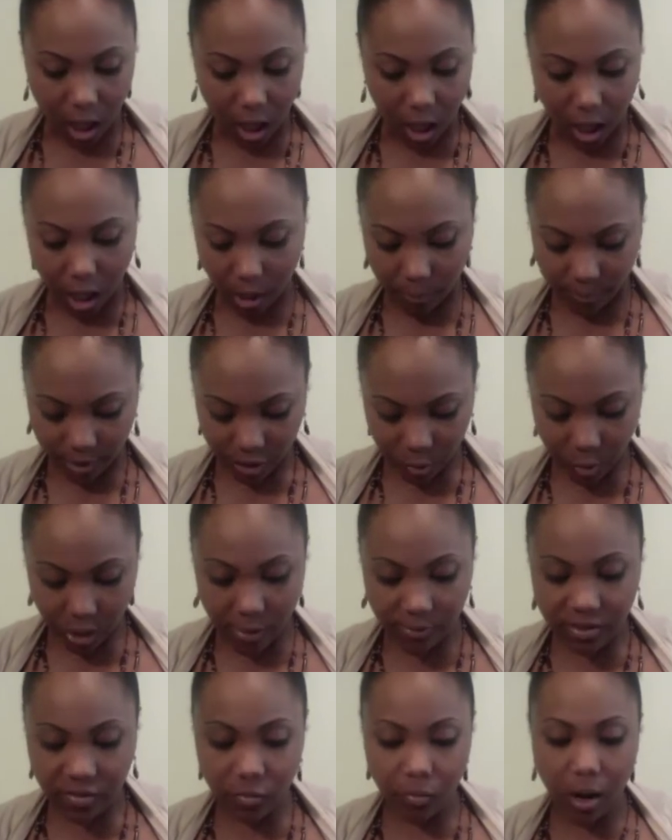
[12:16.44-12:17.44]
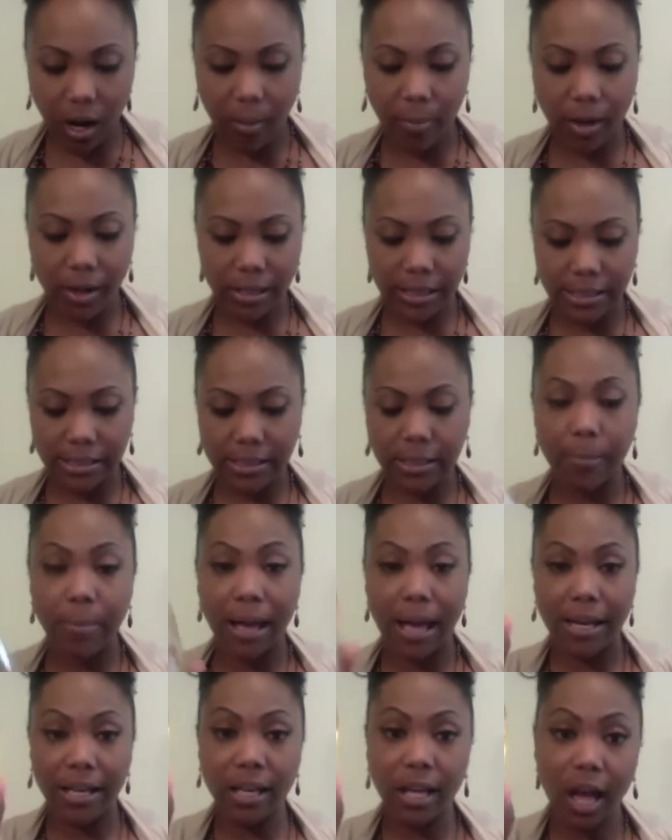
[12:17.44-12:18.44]
Um, this one comes from Walmart. It's the
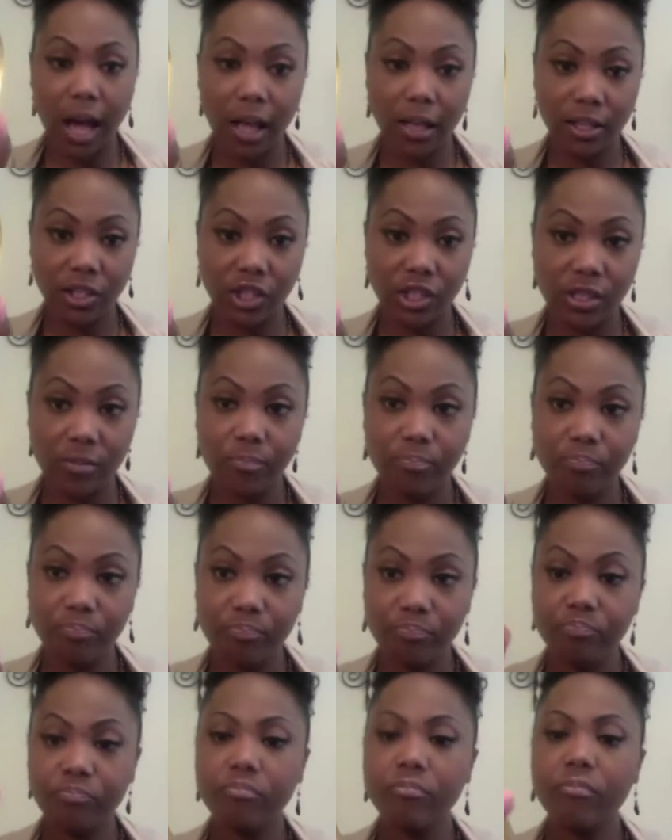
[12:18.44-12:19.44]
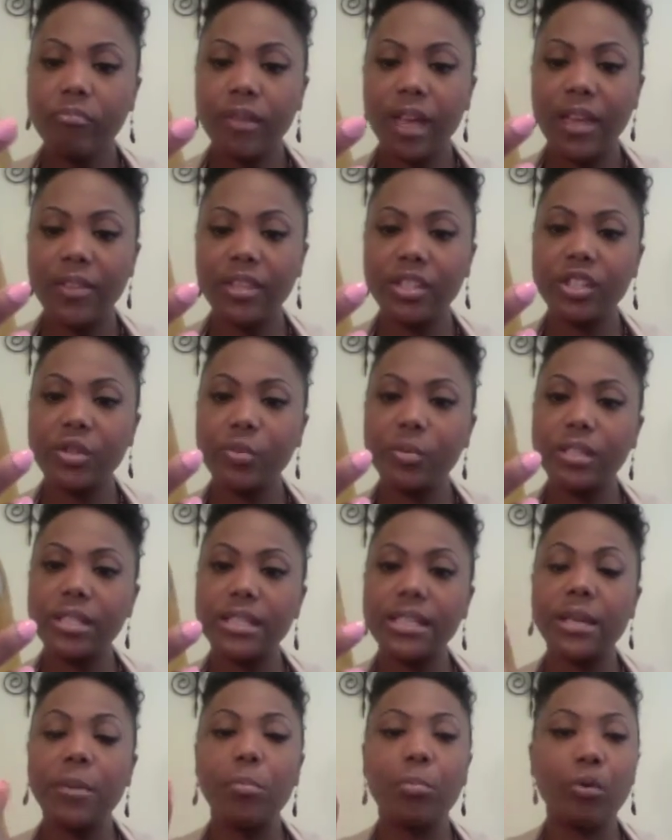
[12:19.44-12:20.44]
Body Ecology, And this one
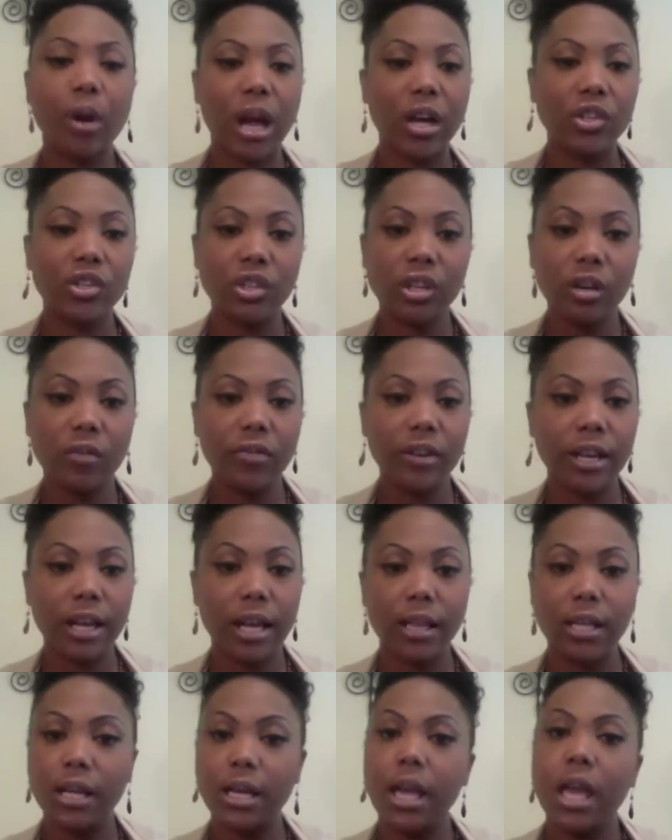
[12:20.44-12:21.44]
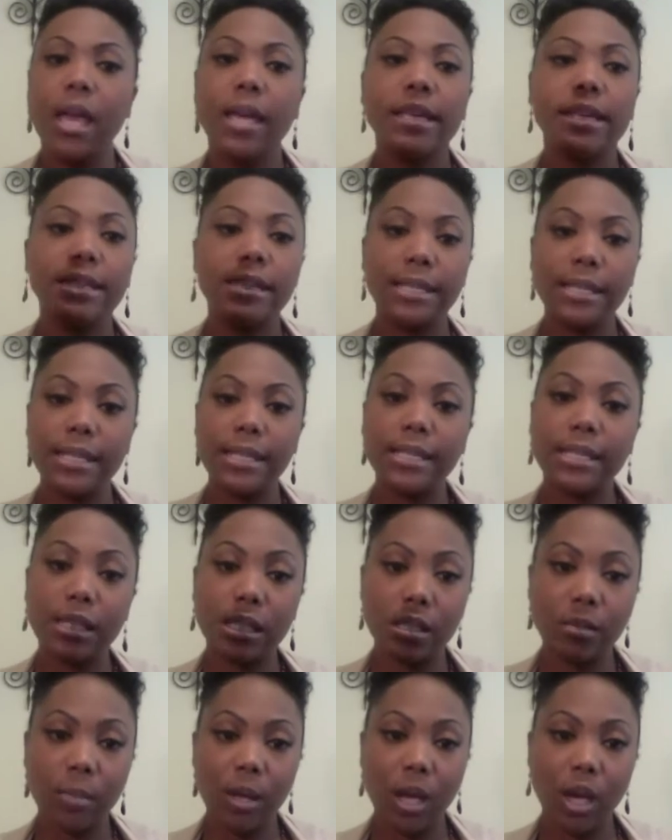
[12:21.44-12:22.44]
is in brown sugar vanilla. This
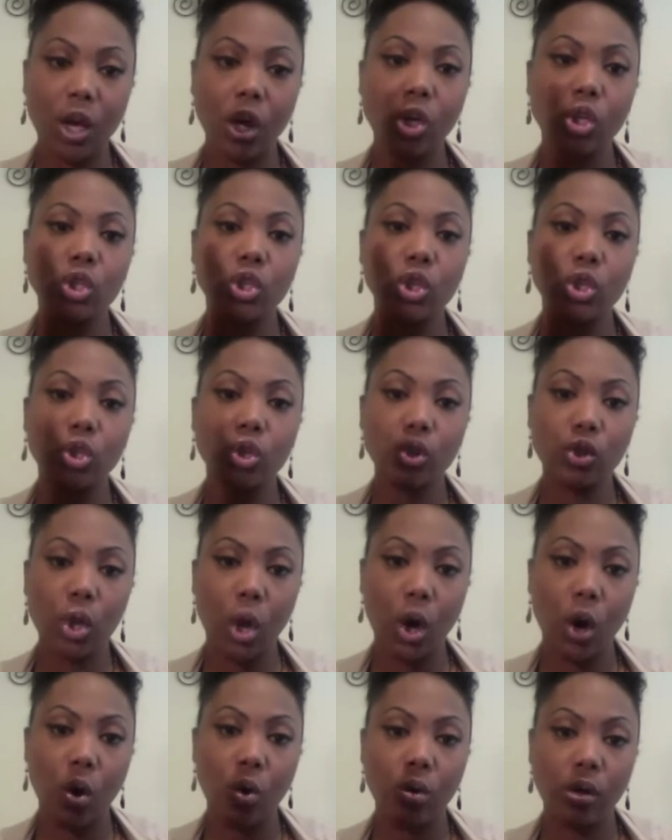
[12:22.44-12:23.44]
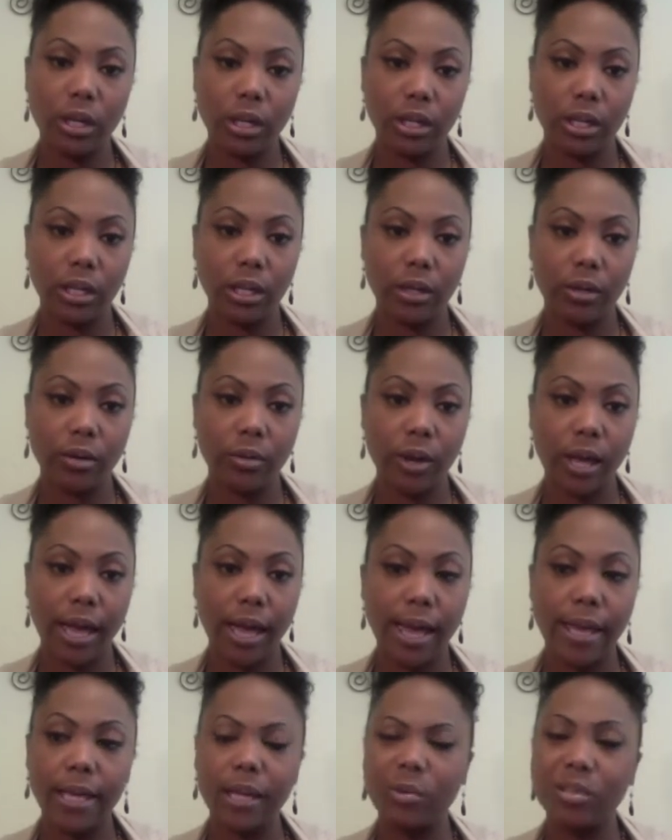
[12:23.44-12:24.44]
smells so good,
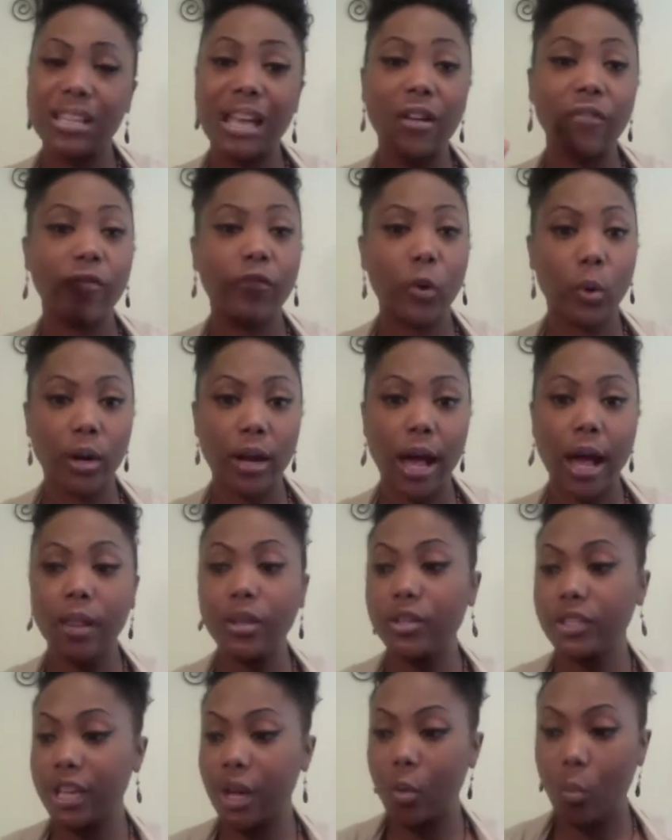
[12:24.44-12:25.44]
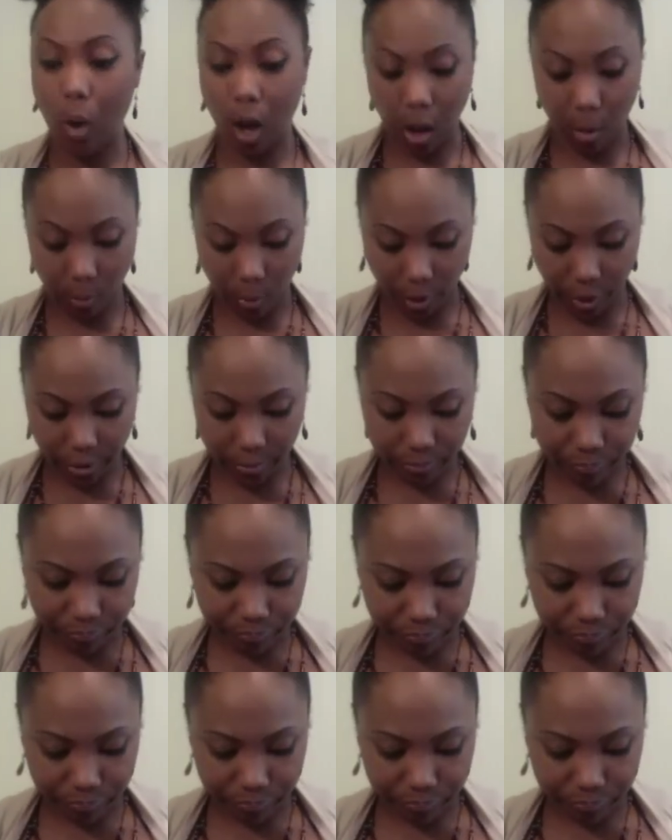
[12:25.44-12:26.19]
okay? It was like $4 at Walmart.